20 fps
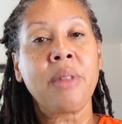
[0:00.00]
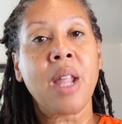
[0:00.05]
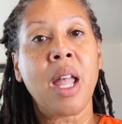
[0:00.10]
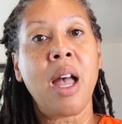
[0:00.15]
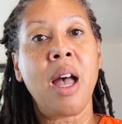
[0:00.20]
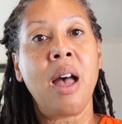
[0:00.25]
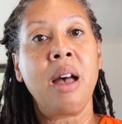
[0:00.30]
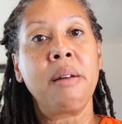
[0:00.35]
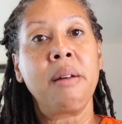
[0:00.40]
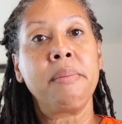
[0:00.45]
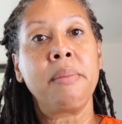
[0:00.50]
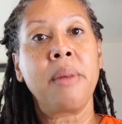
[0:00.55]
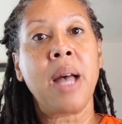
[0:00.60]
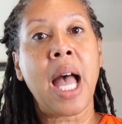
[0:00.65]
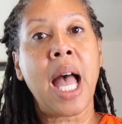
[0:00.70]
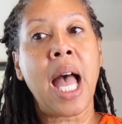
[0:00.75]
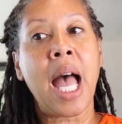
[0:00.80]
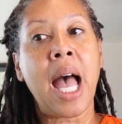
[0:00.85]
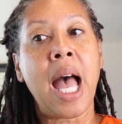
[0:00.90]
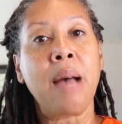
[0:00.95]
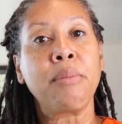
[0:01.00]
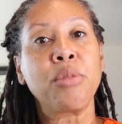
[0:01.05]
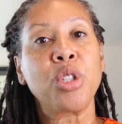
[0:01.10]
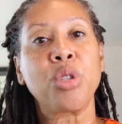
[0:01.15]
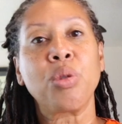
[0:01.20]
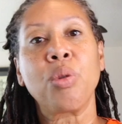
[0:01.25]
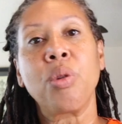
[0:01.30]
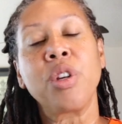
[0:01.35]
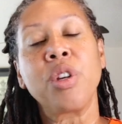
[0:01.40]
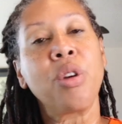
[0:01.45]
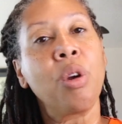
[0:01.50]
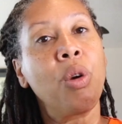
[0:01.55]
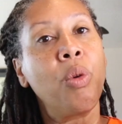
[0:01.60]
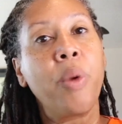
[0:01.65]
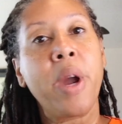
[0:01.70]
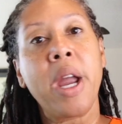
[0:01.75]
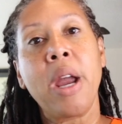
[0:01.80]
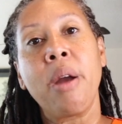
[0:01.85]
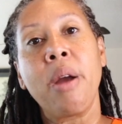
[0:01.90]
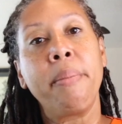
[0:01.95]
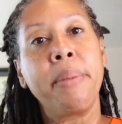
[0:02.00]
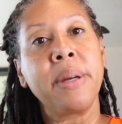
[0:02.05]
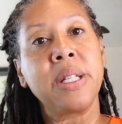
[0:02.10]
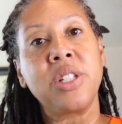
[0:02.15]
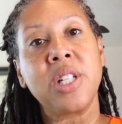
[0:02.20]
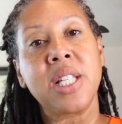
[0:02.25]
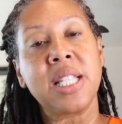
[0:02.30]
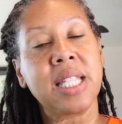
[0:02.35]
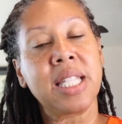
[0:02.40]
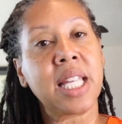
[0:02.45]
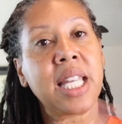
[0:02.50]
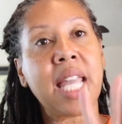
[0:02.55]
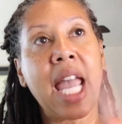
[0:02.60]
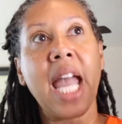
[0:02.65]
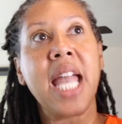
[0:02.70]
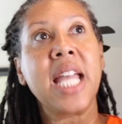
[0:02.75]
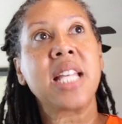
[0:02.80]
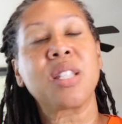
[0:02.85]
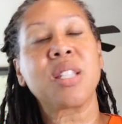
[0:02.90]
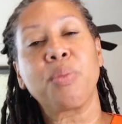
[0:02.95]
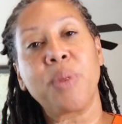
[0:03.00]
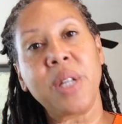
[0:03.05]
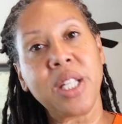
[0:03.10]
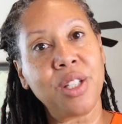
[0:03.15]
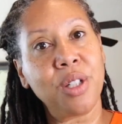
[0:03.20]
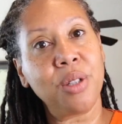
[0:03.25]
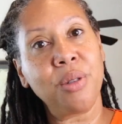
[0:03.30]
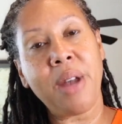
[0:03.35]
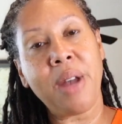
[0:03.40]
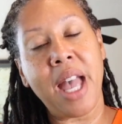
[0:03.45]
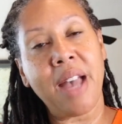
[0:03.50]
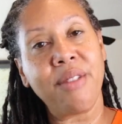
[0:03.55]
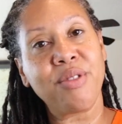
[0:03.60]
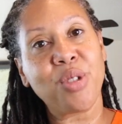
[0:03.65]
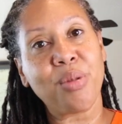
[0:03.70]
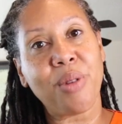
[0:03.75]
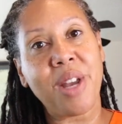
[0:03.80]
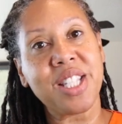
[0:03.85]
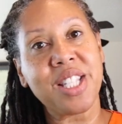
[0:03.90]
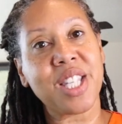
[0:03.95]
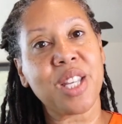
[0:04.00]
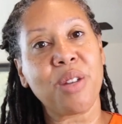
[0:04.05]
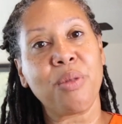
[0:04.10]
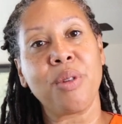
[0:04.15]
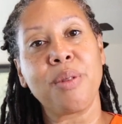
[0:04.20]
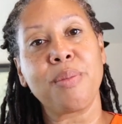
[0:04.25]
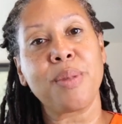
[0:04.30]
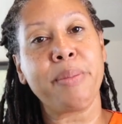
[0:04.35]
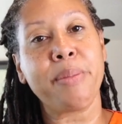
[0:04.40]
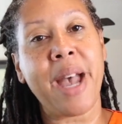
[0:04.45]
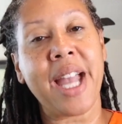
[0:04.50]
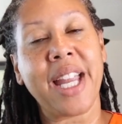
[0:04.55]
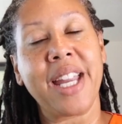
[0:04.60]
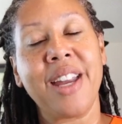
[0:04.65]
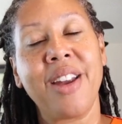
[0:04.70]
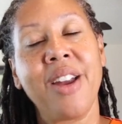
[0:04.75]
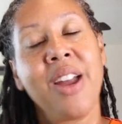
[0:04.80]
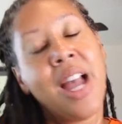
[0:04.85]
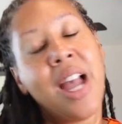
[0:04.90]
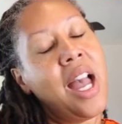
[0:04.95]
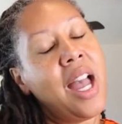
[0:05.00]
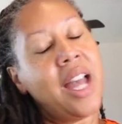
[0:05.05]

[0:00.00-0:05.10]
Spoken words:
I'm sure you're aware, but just in case, we do have dressing rooms back here.